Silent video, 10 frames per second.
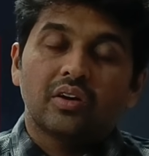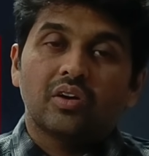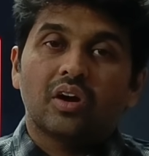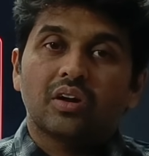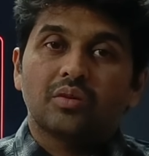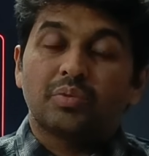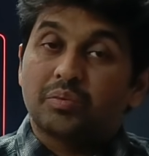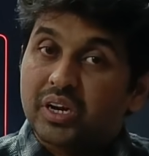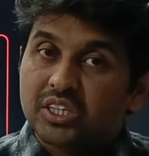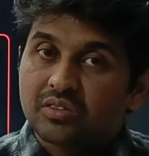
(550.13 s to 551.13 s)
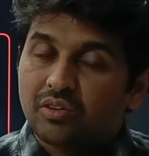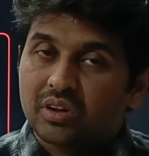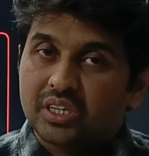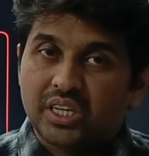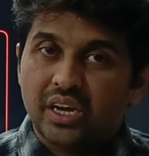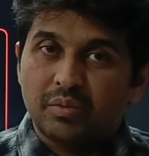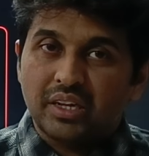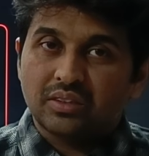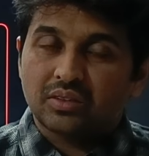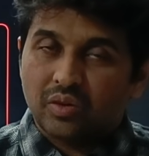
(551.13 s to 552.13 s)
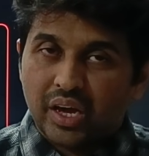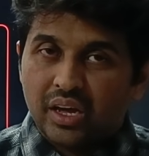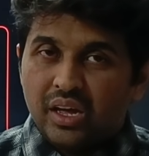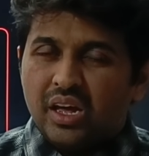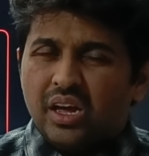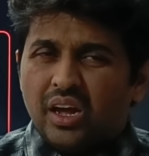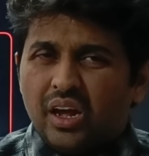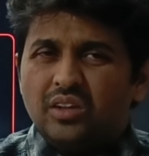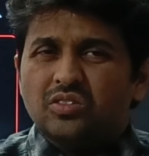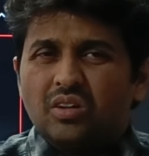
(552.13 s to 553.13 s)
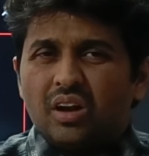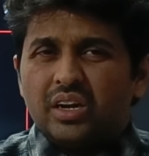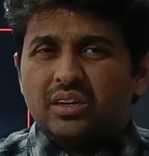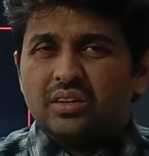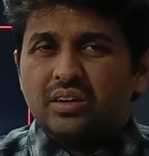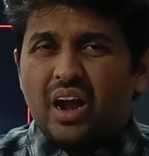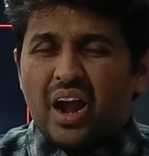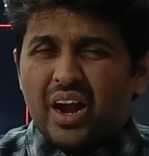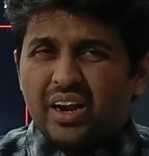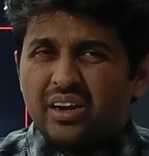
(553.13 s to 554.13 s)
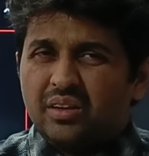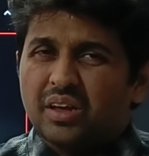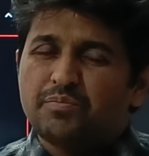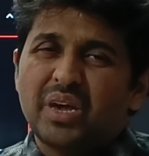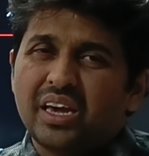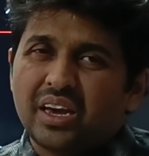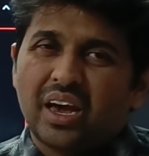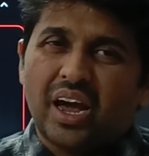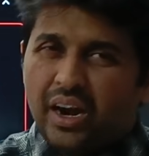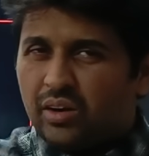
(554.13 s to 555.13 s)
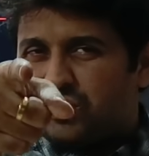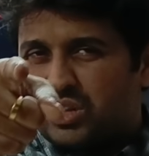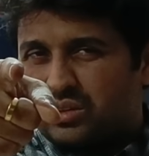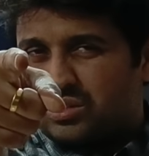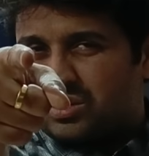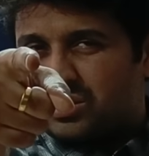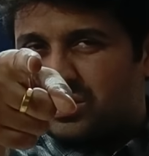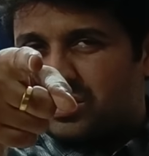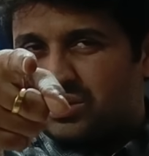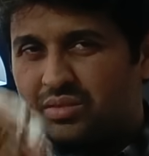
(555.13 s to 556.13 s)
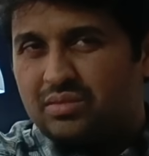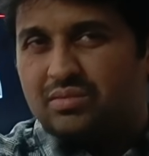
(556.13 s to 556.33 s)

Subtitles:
your preparation for the JEE mains. Okay, install it and be ahead of others.